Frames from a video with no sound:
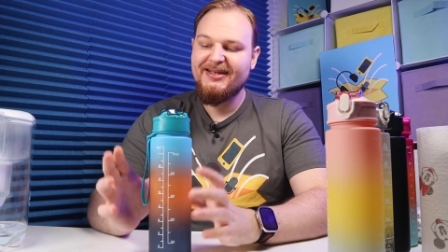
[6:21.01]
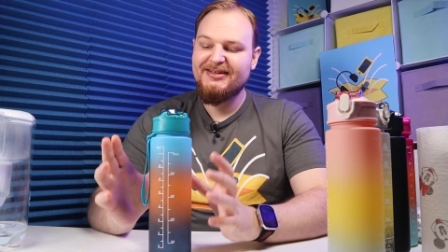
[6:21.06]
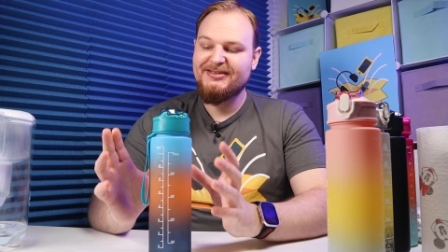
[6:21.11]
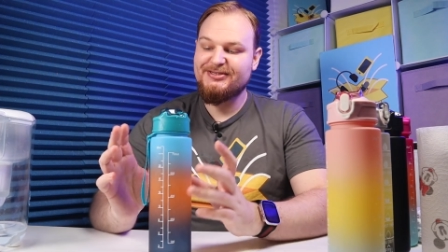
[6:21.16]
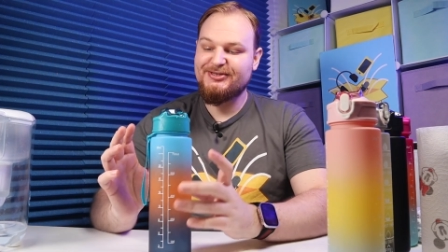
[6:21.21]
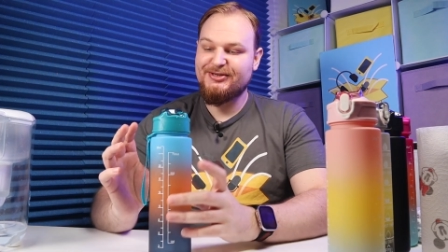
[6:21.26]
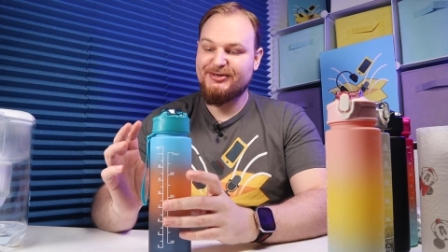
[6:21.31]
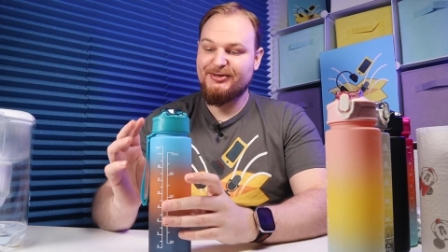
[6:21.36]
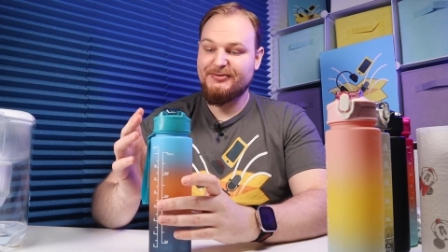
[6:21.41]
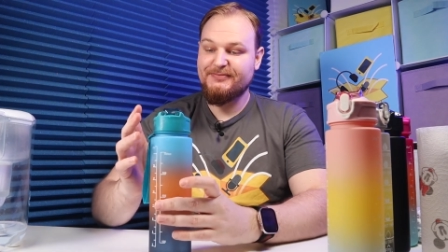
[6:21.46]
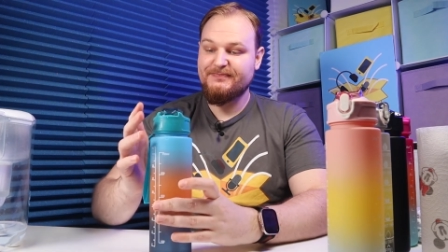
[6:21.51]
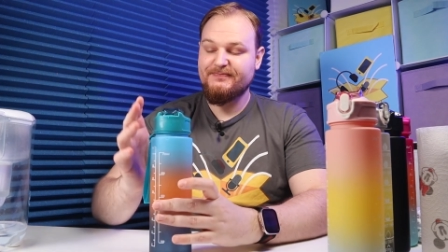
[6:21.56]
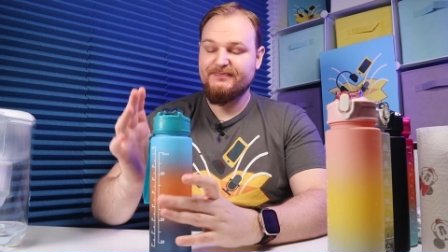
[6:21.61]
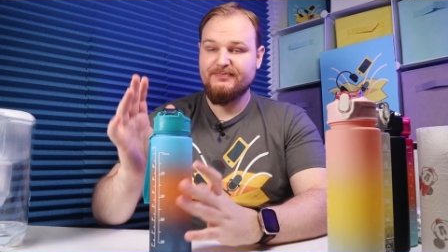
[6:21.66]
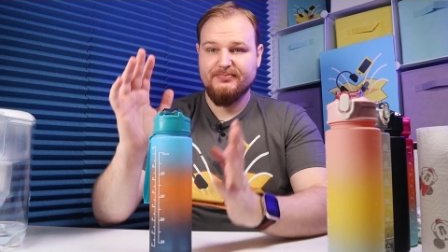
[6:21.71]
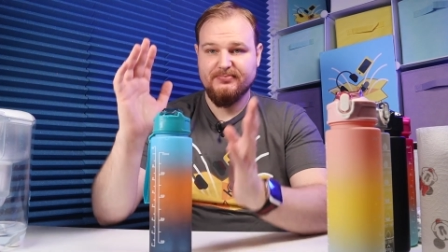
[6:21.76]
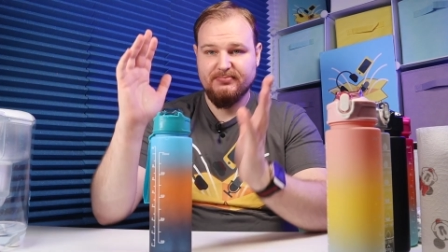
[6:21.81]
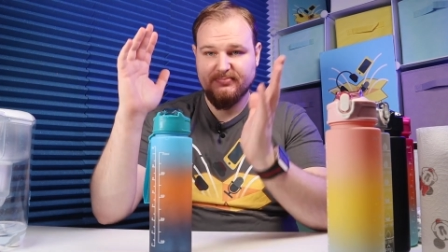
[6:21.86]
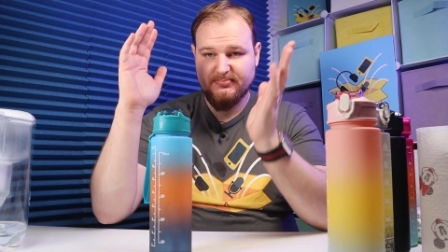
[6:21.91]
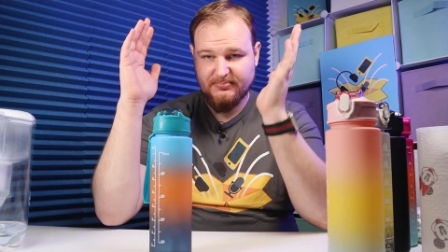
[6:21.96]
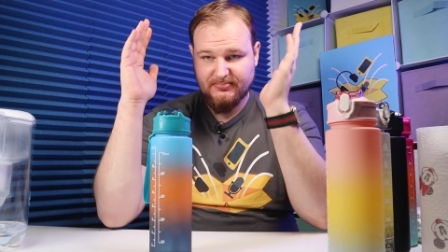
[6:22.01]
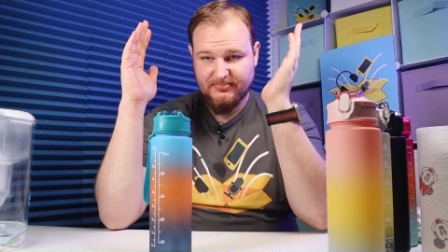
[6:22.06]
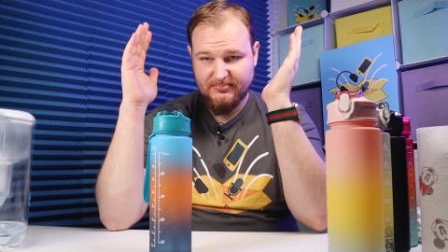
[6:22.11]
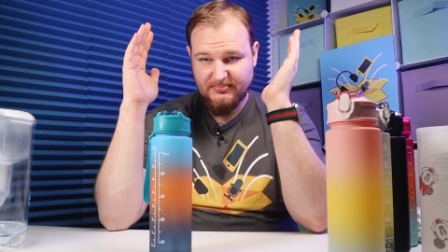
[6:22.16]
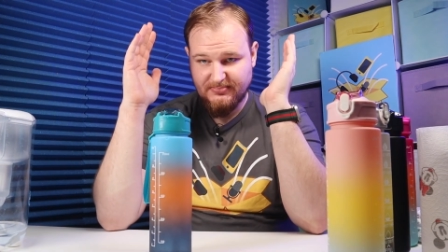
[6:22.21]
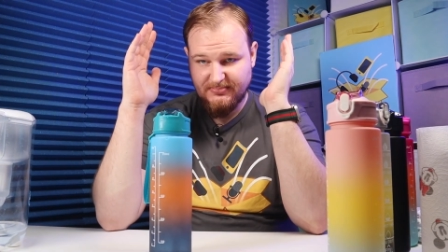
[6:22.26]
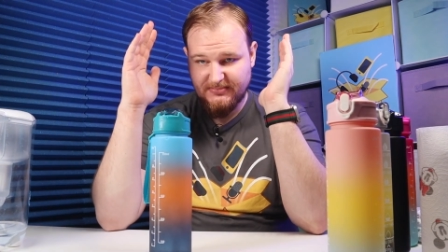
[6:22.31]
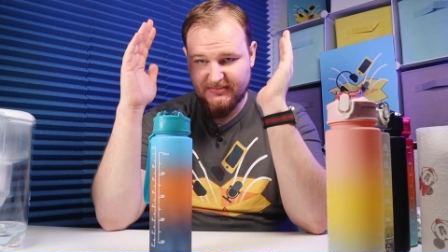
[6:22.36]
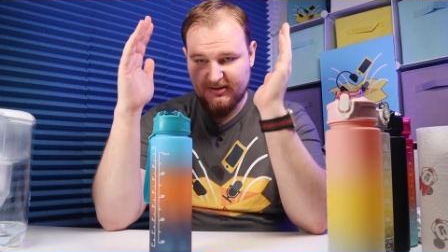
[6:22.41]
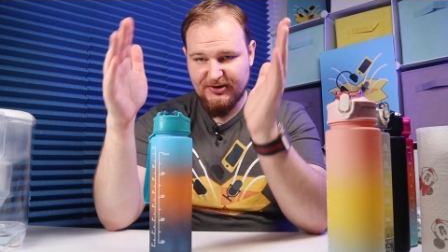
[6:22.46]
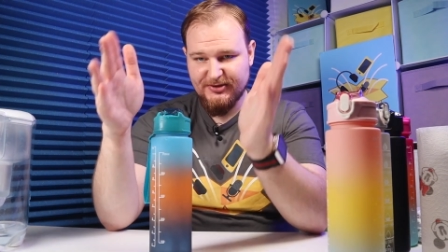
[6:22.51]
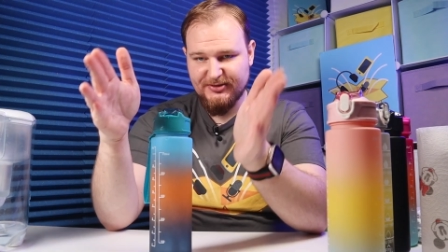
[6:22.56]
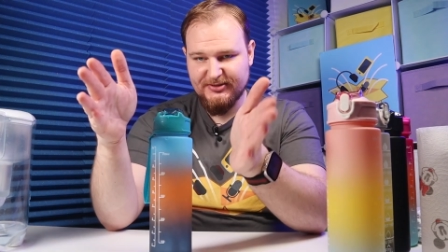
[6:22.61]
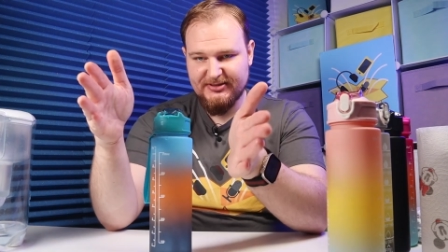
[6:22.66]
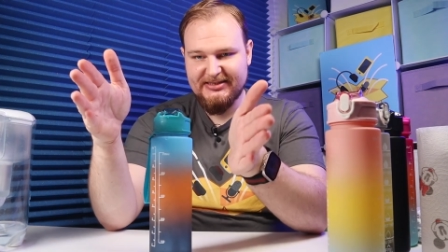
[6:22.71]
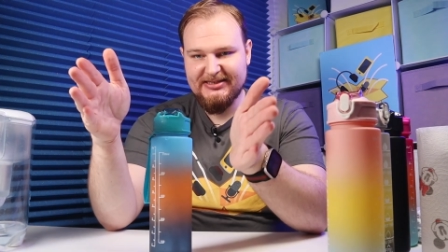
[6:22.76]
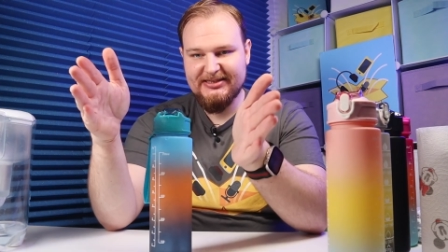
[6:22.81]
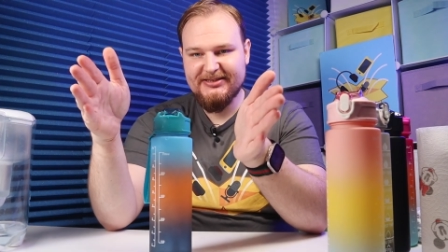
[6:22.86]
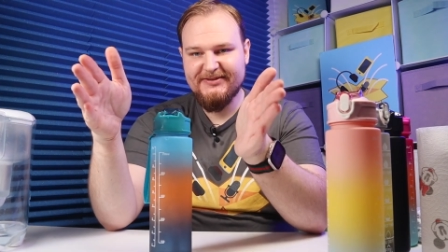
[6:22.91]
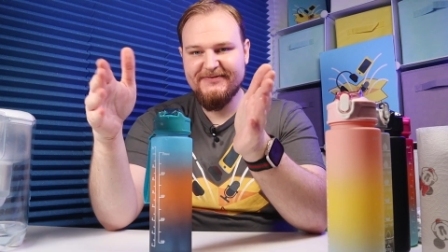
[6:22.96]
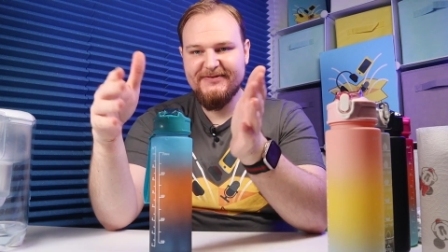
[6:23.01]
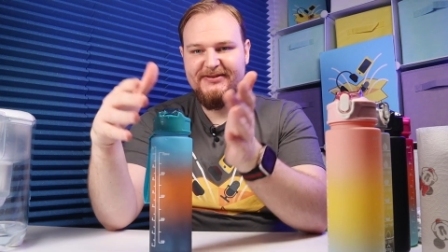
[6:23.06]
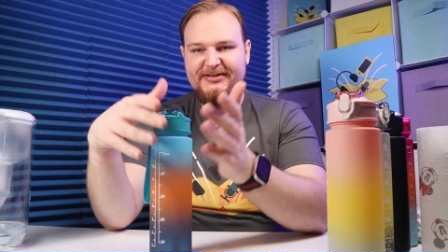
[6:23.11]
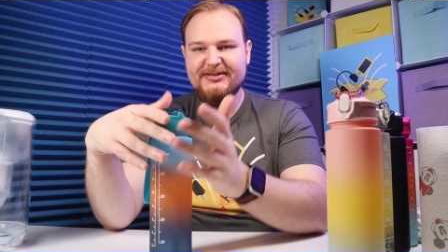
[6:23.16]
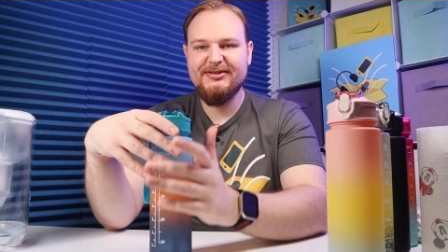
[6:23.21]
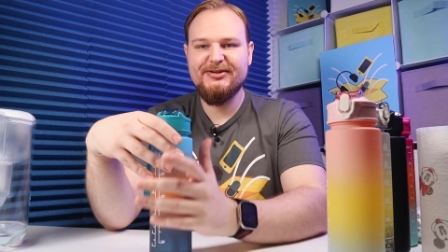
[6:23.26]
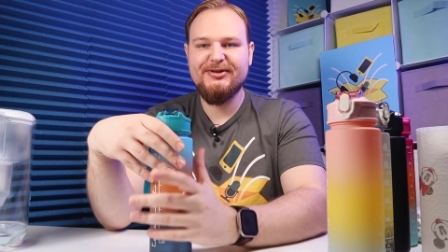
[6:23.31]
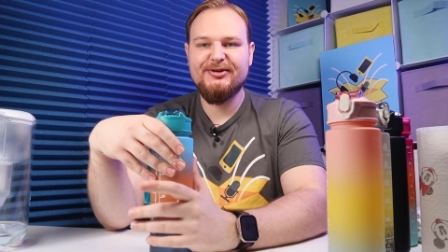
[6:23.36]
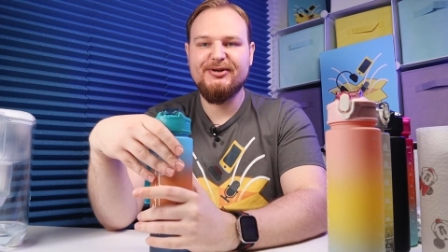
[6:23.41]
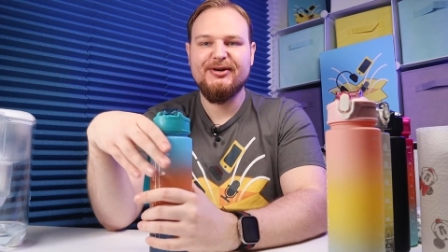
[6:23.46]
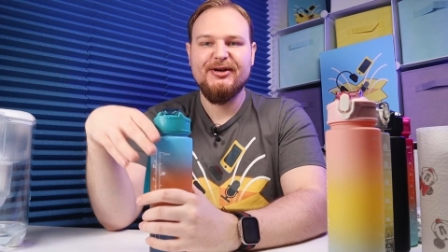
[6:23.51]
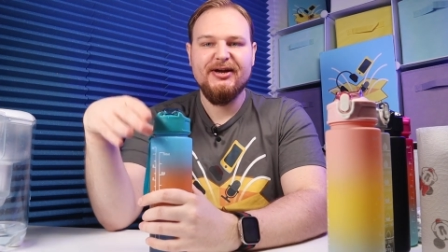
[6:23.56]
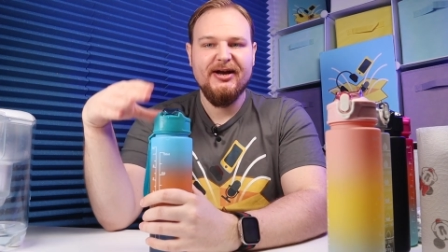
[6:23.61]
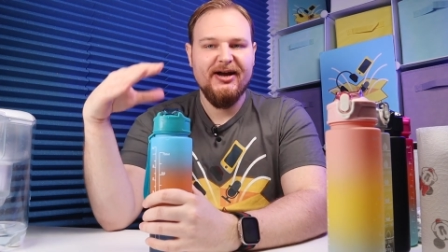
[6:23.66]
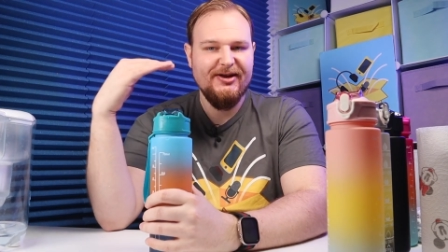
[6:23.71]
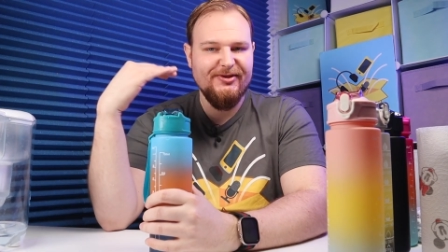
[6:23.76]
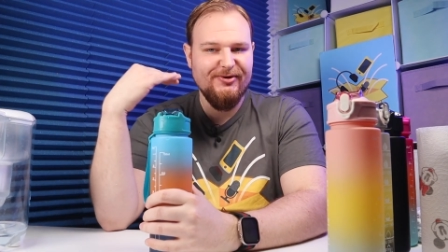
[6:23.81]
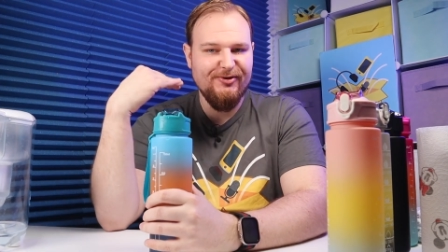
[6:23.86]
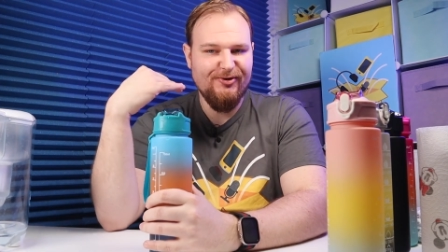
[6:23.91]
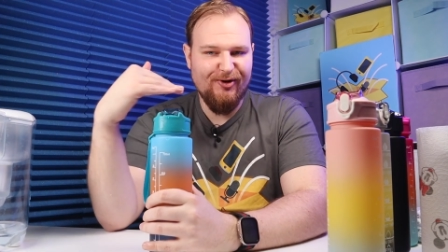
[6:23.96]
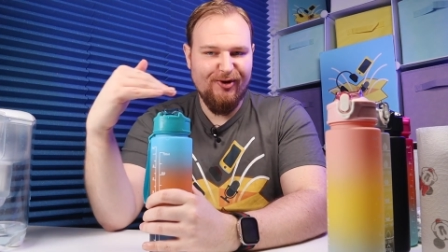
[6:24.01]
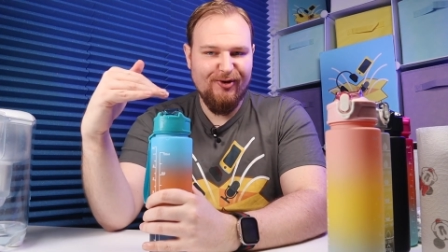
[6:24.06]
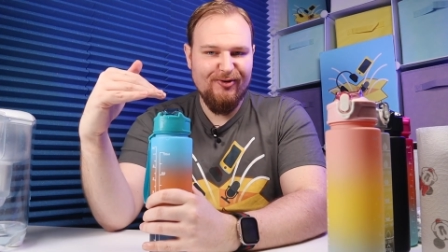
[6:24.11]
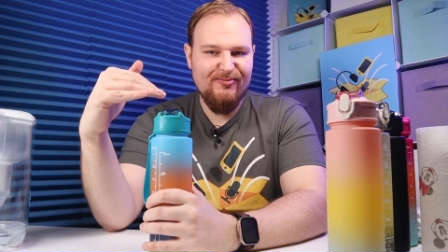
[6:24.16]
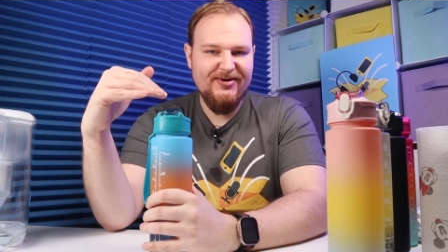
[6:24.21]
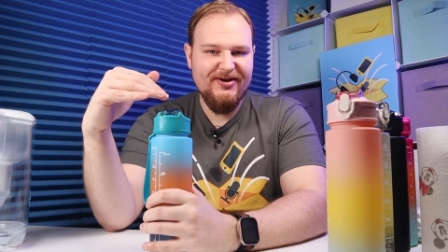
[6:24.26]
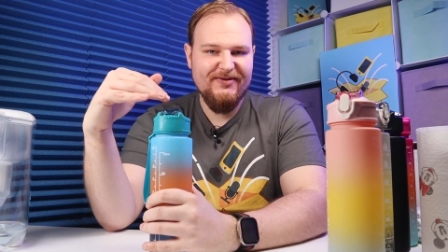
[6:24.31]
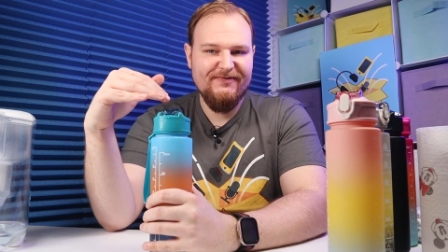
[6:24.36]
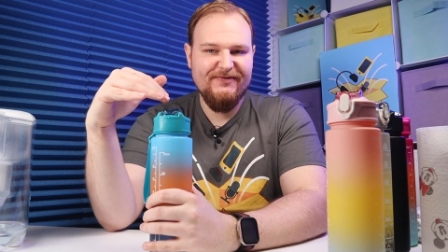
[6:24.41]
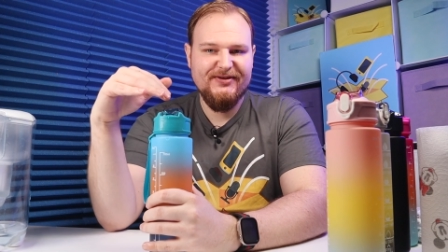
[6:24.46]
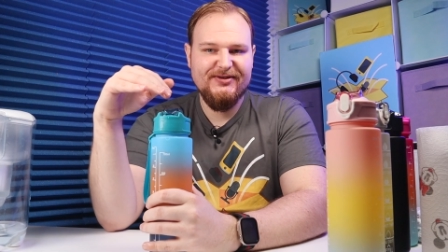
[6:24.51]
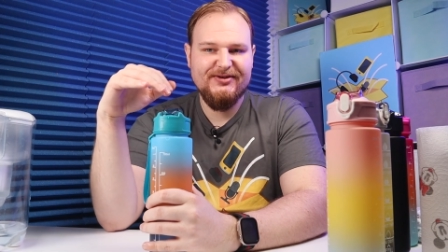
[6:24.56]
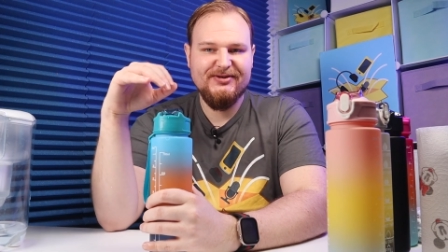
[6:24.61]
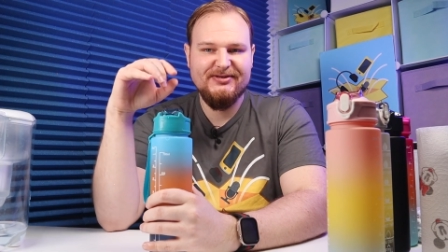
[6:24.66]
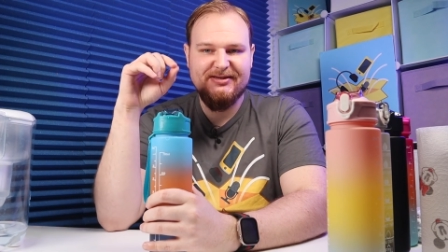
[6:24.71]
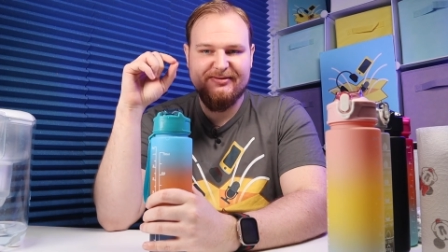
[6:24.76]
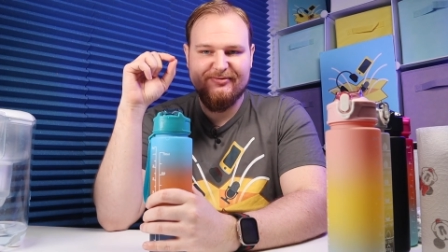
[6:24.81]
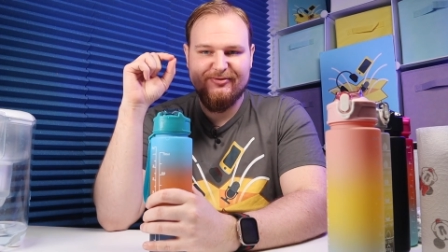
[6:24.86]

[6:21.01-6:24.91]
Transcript: So on this video and on all my videos,